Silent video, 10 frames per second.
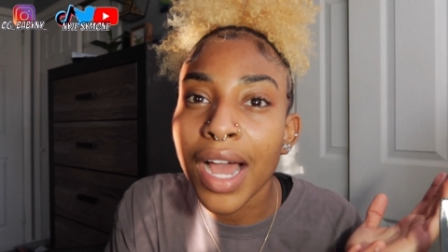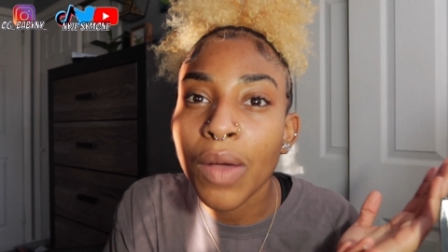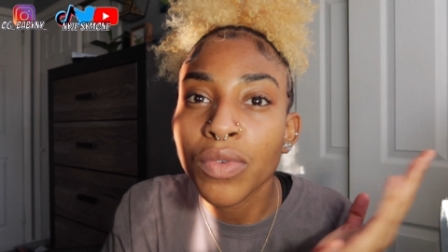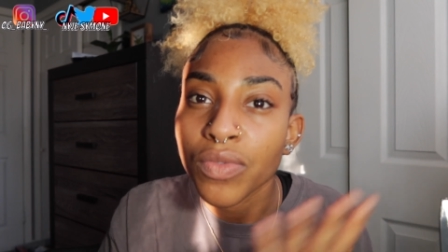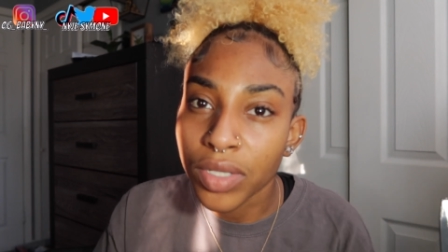I
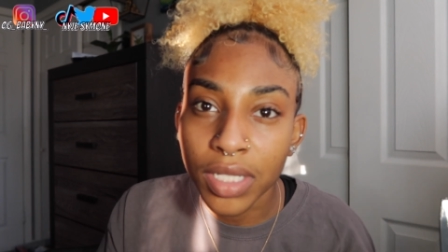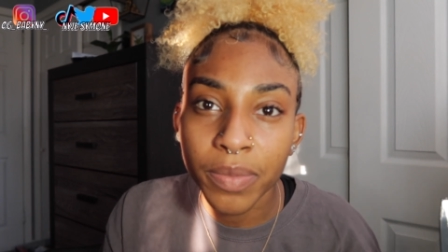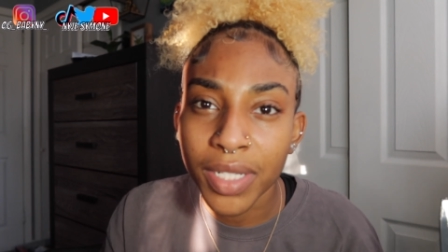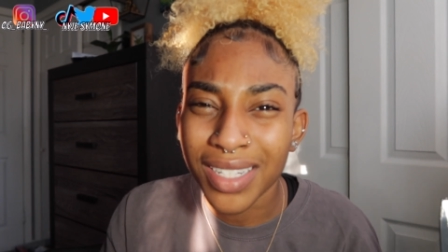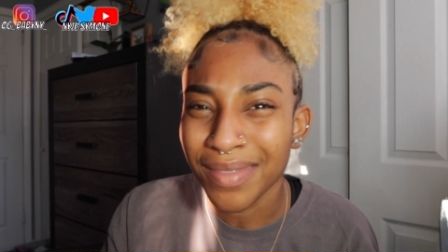would really
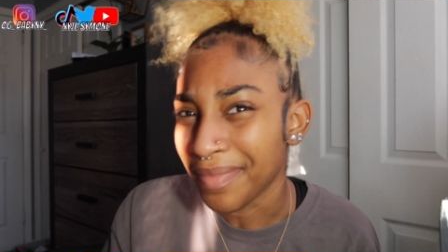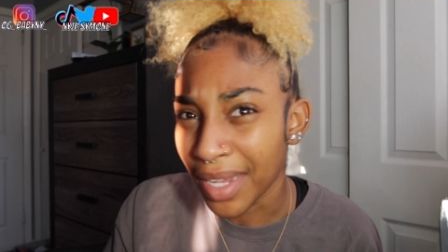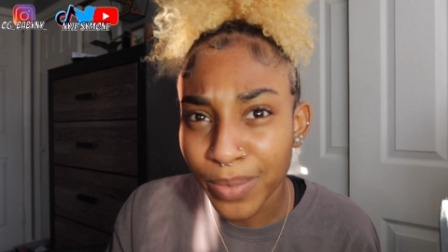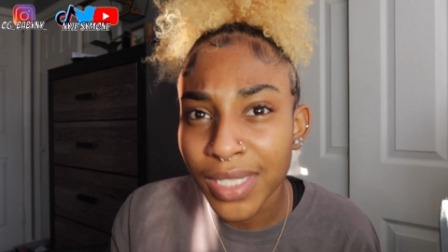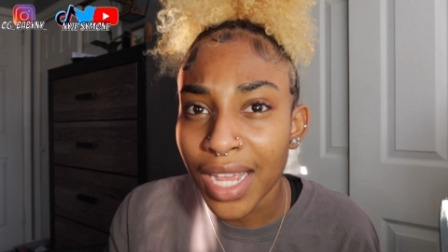be
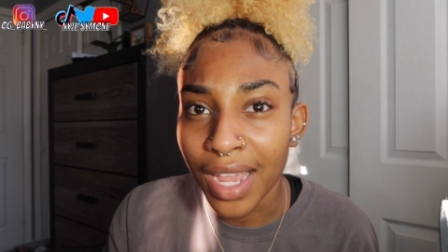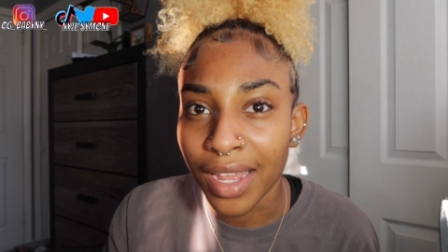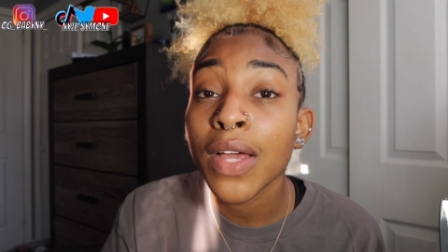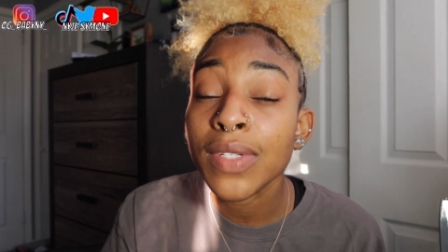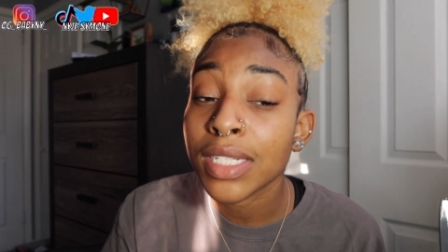upset.
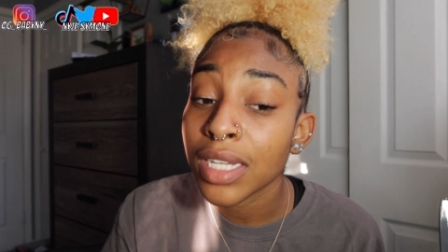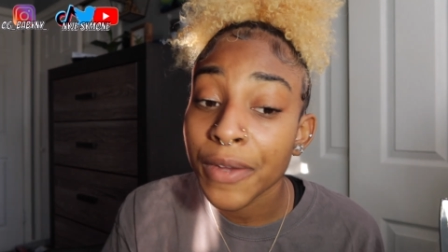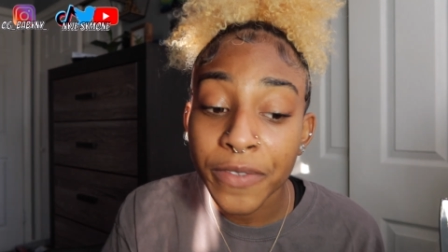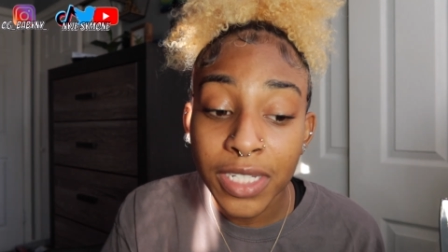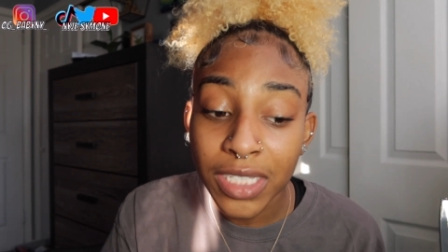That was a
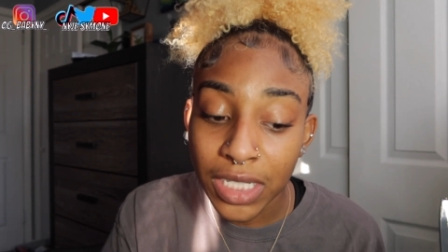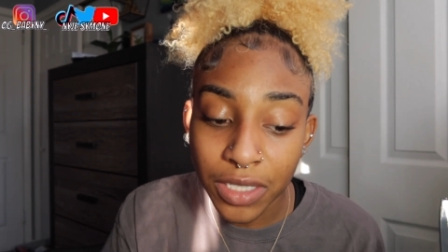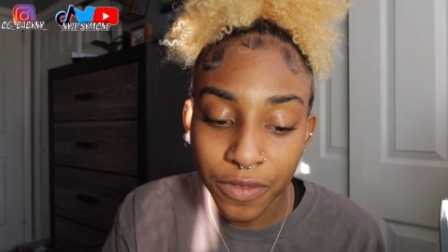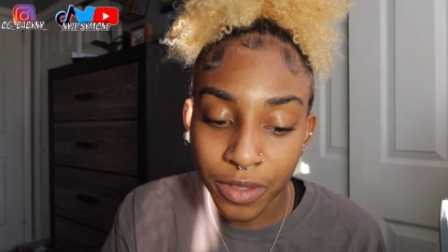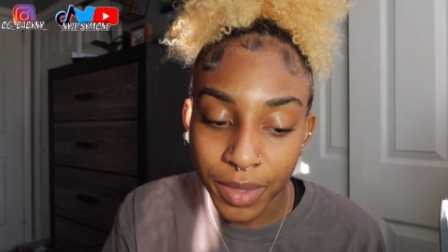tough
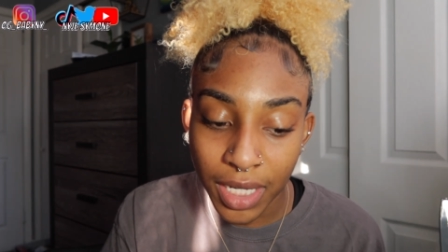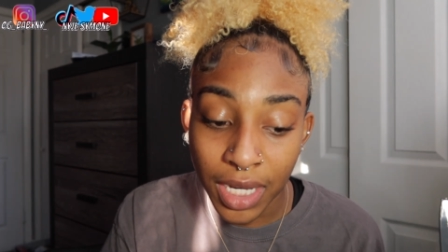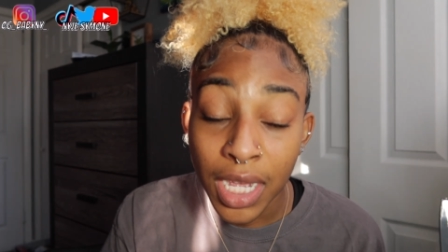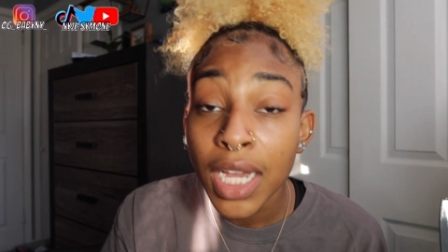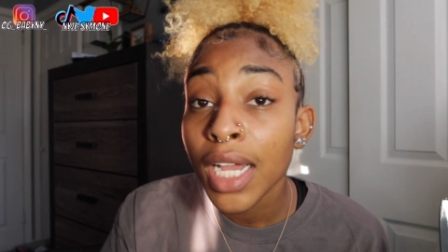decision for me,
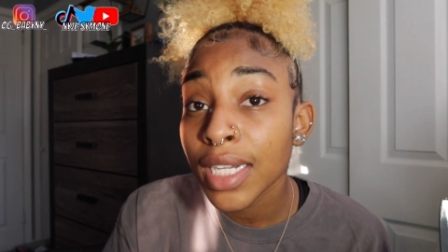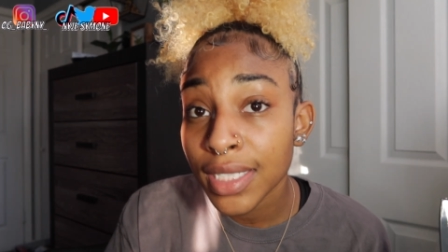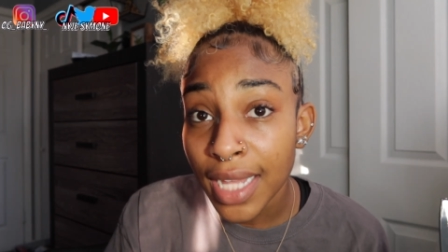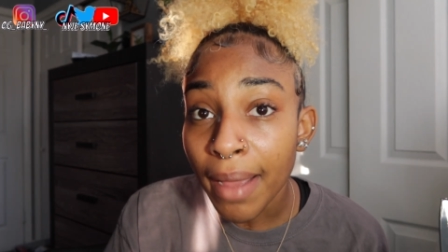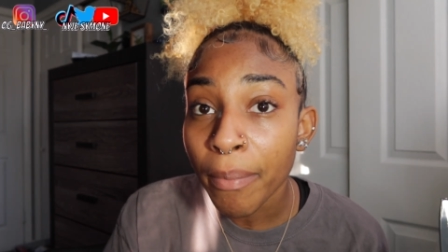
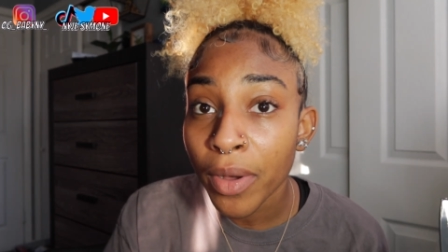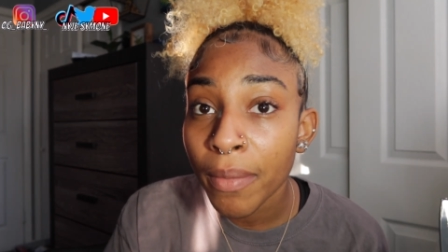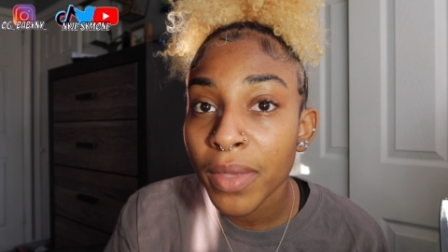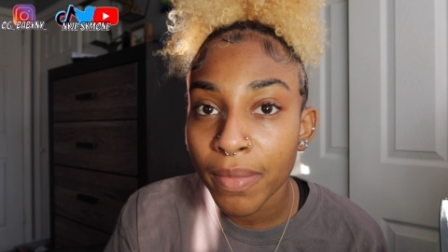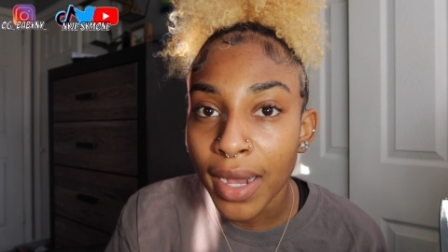because that put
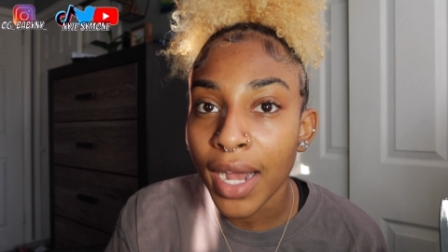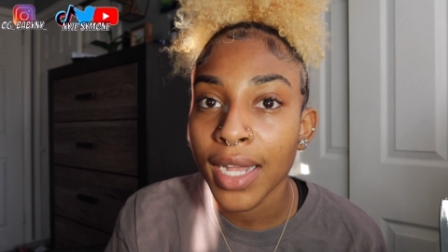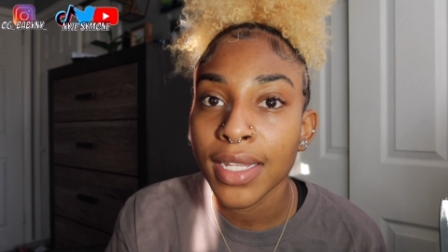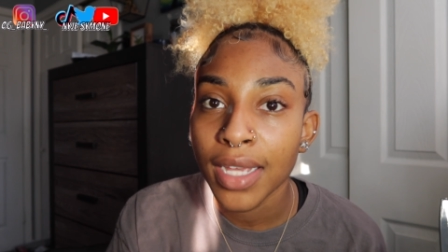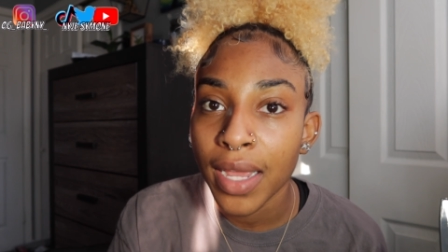me
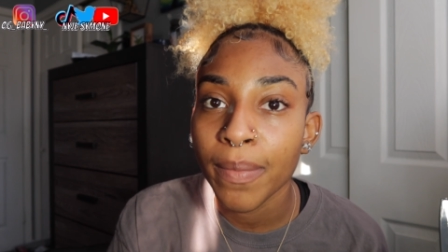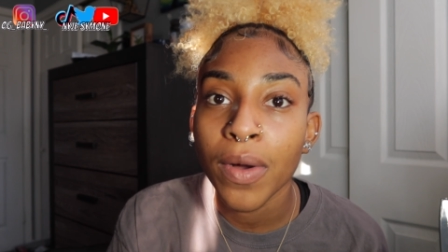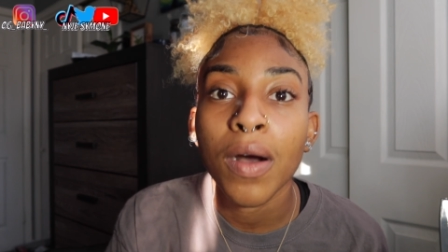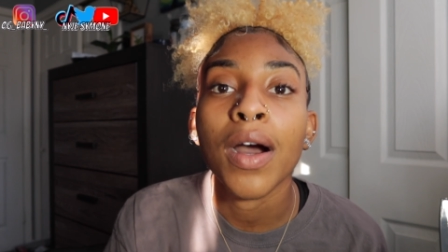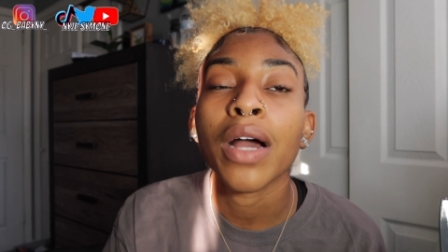behind the eight
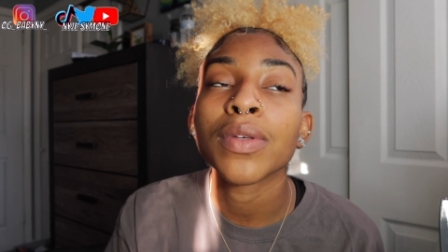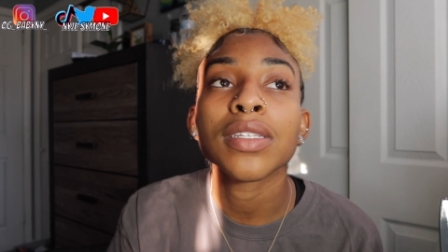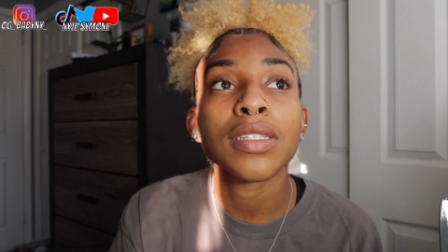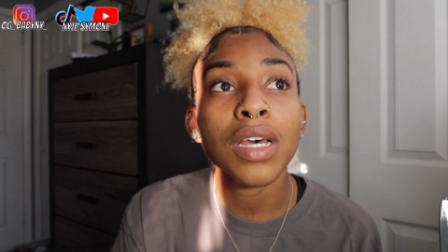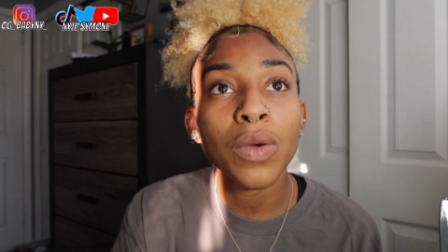ball. I was
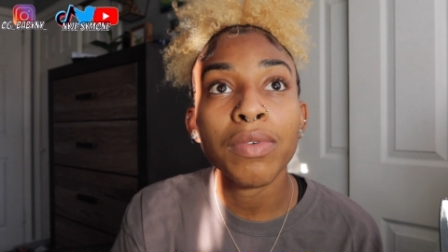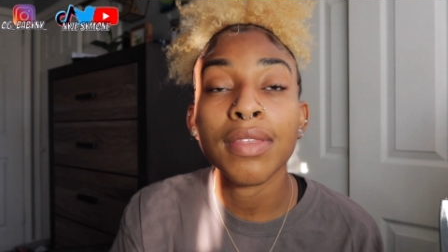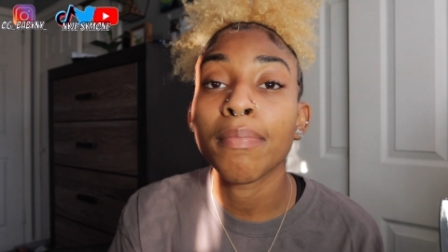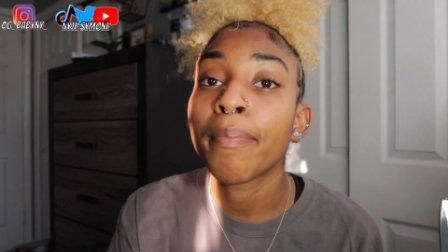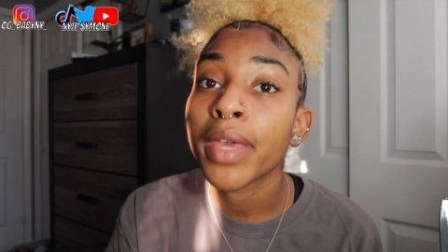stuck with
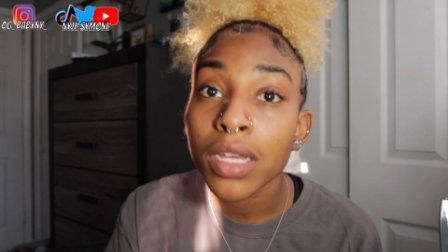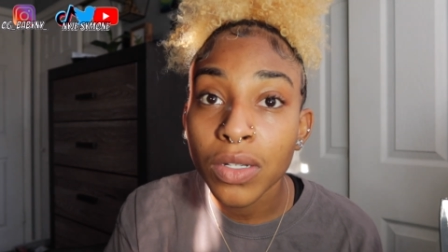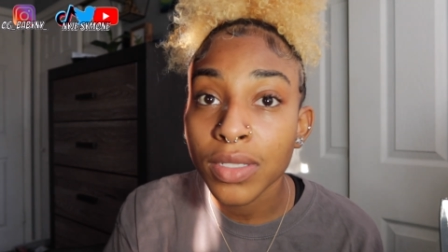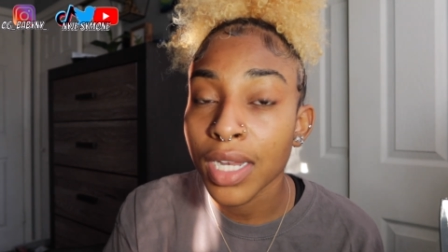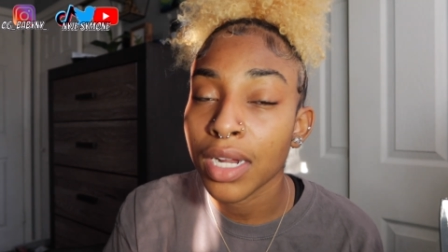
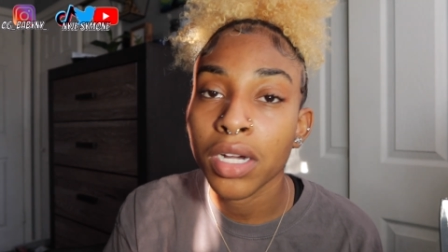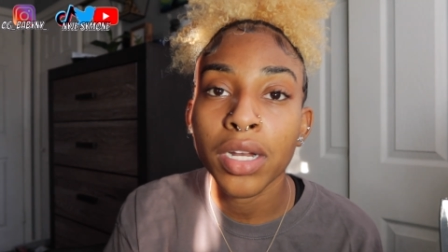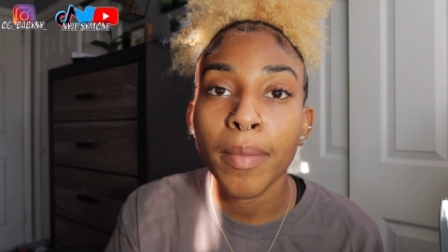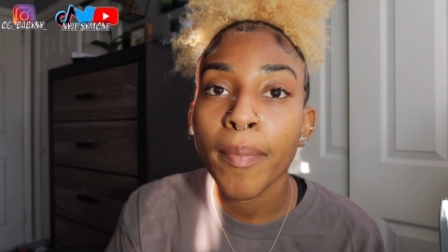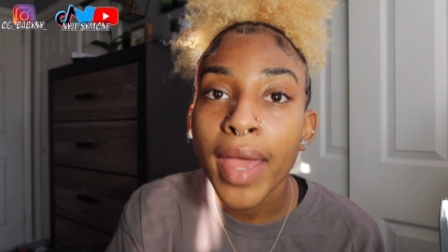bills that I
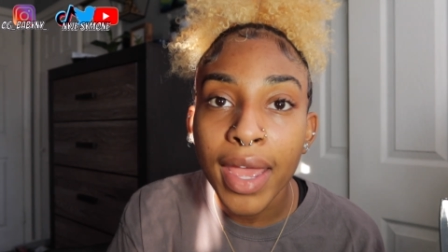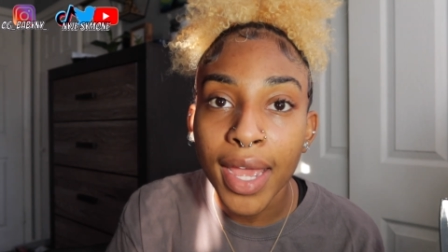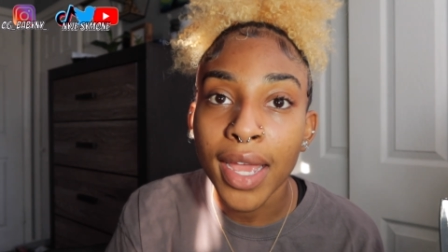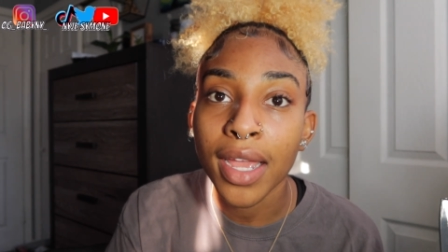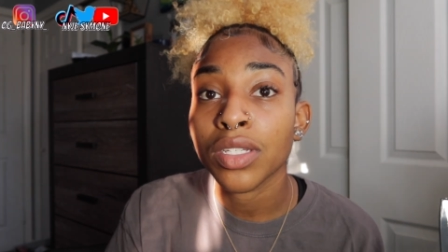couldn't pay.